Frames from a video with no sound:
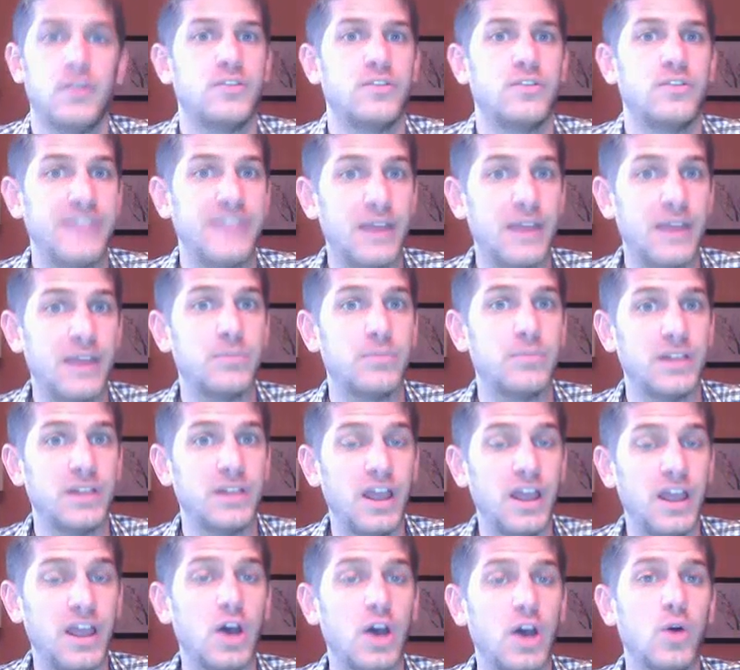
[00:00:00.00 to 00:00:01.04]
down
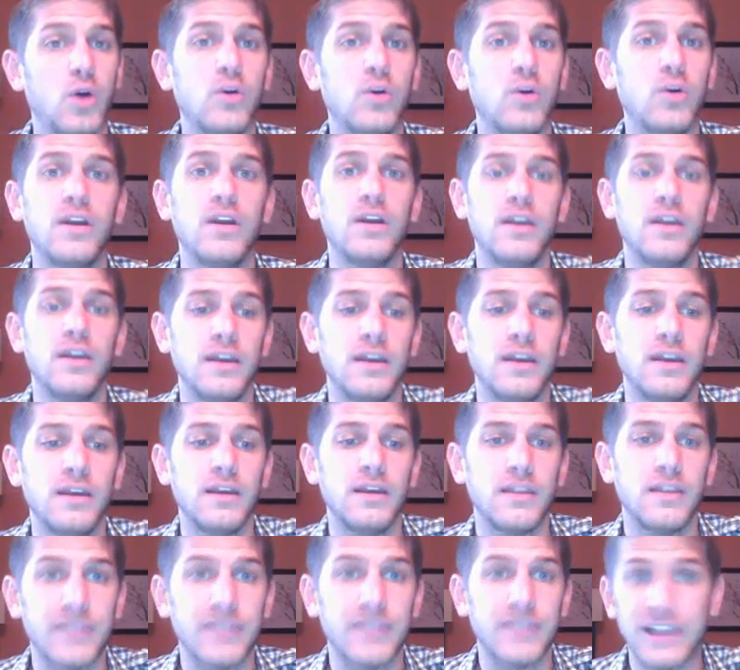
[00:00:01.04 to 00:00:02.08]
below,
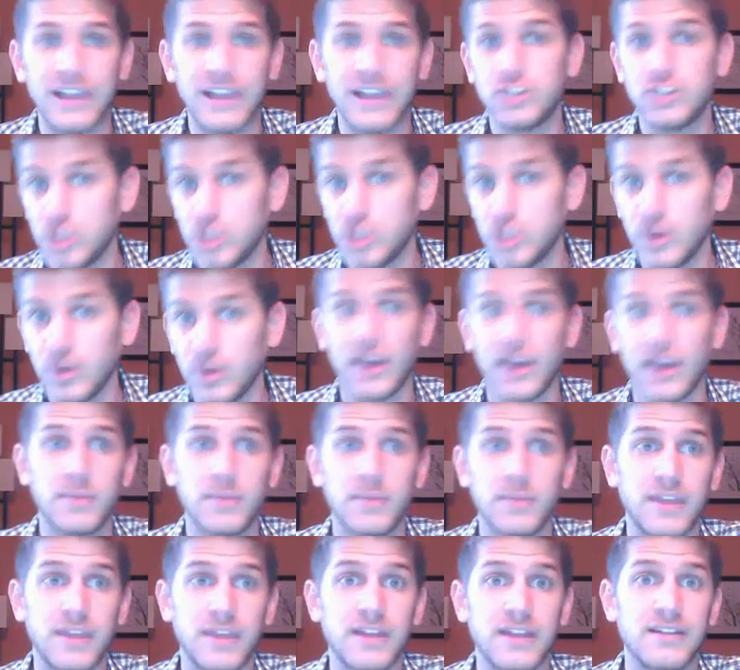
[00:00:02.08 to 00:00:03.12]
the H2 got
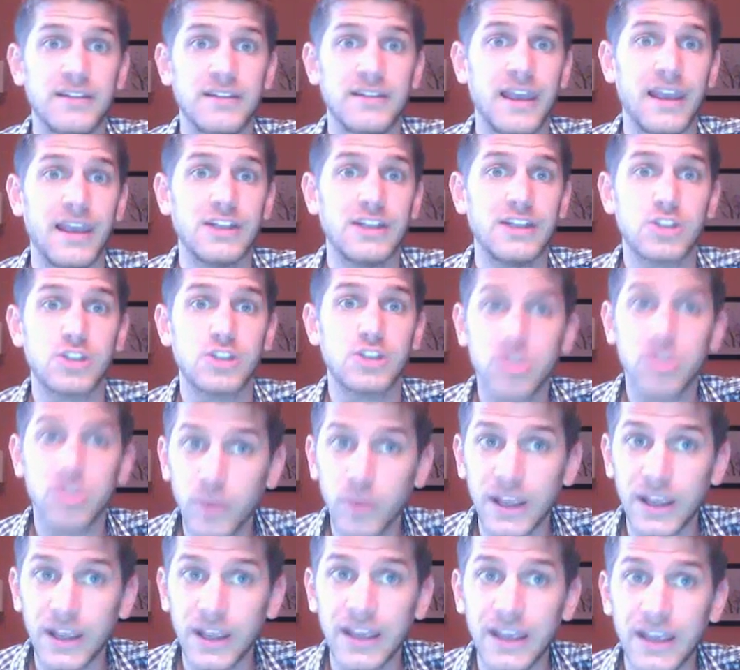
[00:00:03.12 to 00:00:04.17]
updated to
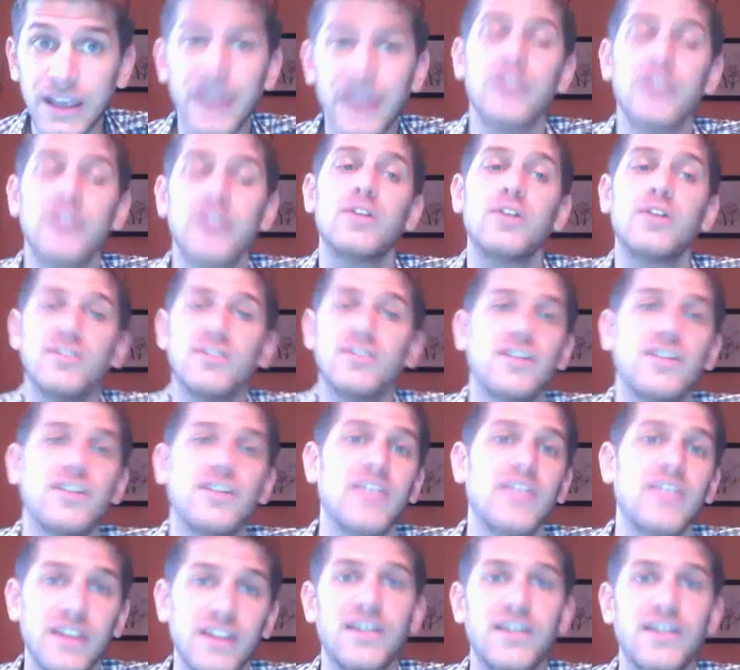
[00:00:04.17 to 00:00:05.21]
H3, and you can see
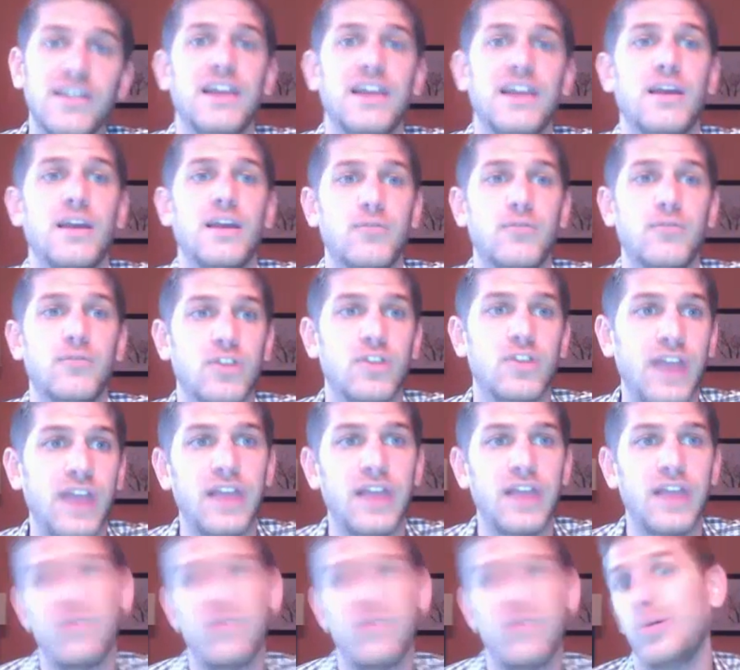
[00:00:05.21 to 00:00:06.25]
that it's adding up for
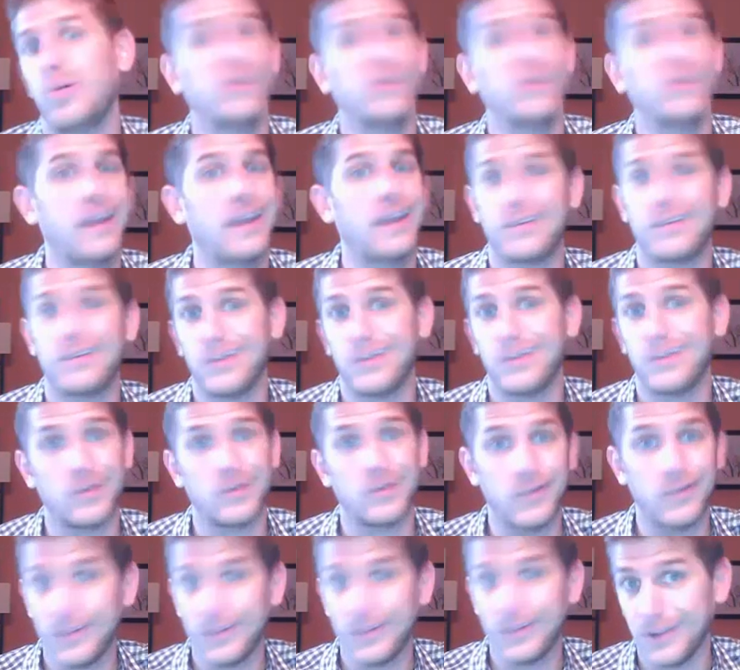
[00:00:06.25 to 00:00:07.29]
Dave, who only has
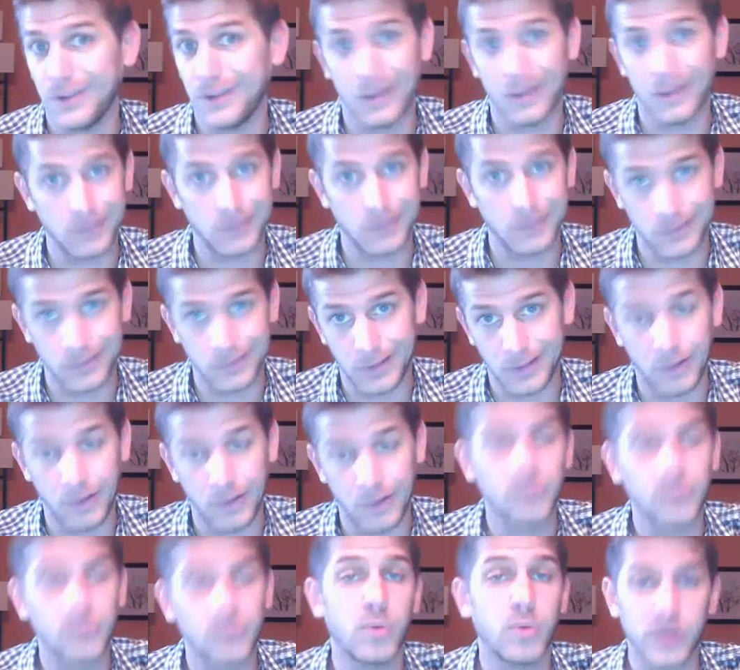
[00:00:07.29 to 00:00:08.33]
$150 in
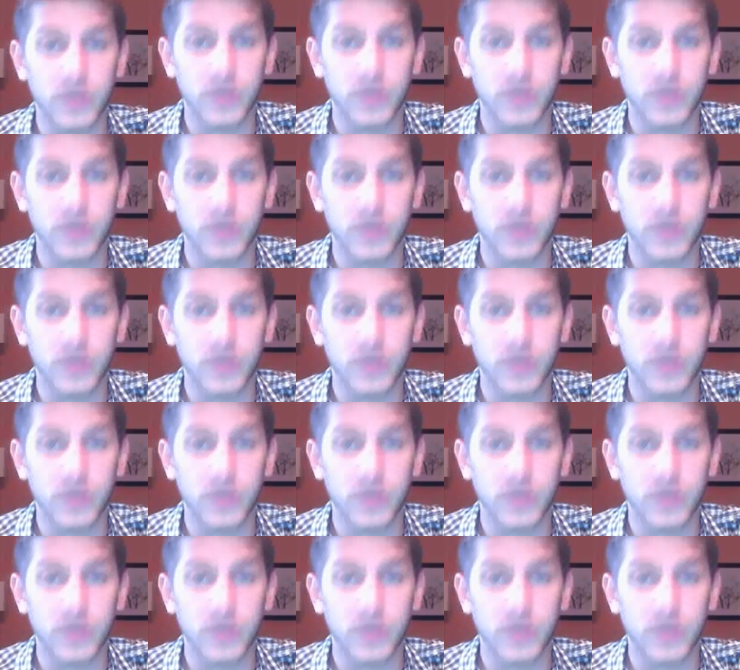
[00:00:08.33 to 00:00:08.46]
sales. Poor